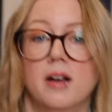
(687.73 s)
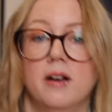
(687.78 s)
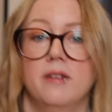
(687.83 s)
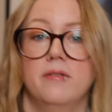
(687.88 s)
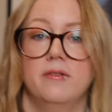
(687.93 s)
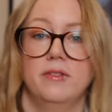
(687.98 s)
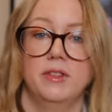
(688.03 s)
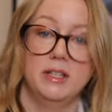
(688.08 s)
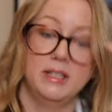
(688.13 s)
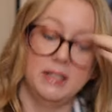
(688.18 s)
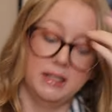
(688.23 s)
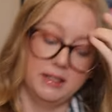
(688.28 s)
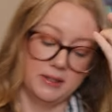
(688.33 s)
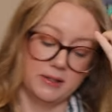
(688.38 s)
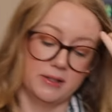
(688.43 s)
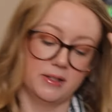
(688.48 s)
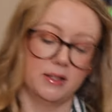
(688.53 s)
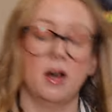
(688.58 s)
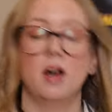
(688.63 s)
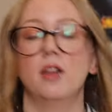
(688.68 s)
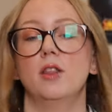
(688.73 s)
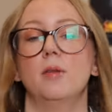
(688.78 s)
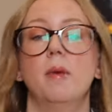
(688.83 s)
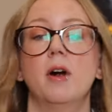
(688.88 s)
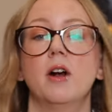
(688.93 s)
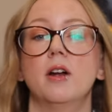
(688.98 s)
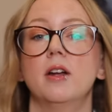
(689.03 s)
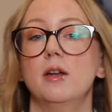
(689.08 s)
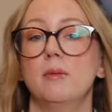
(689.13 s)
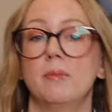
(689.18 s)
of the discs on the
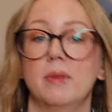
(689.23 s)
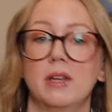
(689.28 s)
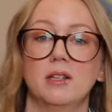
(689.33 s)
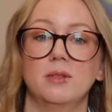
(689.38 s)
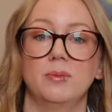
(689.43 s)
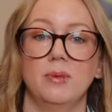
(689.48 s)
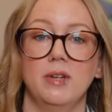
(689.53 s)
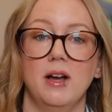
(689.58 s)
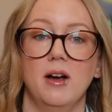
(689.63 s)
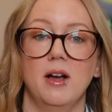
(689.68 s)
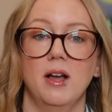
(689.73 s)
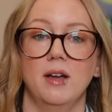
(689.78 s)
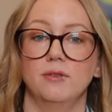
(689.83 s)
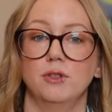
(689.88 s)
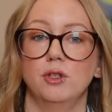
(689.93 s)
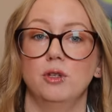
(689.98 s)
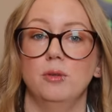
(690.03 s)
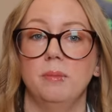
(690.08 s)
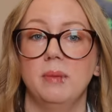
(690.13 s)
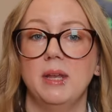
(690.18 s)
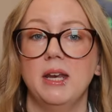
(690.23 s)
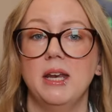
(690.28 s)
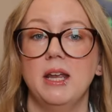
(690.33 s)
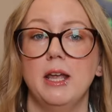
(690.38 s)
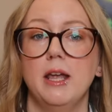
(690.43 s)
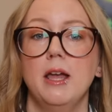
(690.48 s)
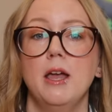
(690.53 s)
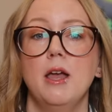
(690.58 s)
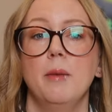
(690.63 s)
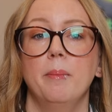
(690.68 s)
market because we now have too
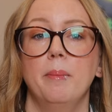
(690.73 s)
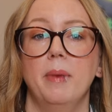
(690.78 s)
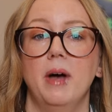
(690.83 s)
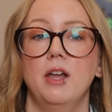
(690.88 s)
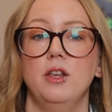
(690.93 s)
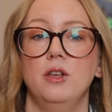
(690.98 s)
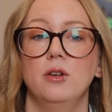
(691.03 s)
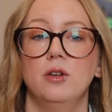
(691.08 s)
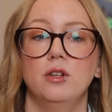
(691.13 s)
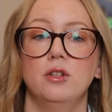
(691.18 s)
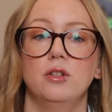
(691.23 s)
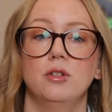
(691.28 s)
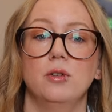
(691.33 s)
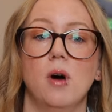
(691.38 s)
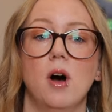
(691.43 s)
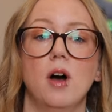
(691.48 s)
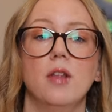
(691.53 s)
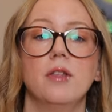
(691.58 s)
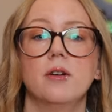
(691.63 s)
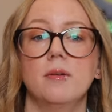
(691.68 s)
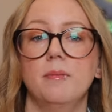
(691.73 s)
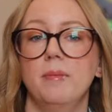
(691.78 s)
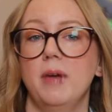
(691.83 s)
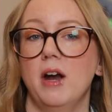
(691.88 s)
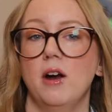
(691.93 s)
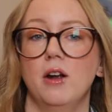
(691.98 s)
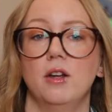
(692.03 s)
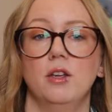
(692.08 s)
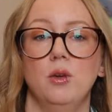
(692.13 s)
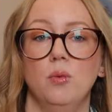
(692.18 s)
many, but you can do all the
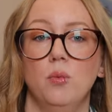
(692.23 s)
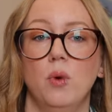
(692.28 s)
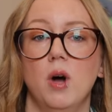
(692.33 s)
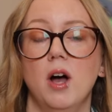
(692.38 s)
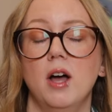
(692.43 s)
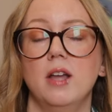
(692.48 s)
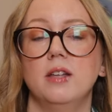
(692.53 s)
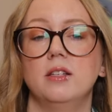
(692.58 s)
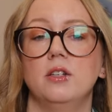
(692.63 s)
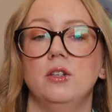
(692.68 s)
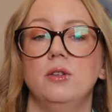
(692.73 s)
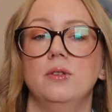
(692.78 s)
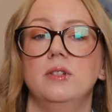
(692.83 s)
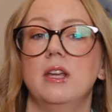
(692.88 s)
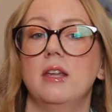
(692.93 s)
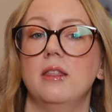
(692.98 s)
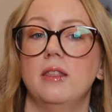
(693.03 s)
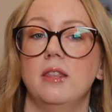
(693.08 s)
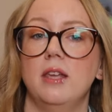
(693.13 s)
comparing you want using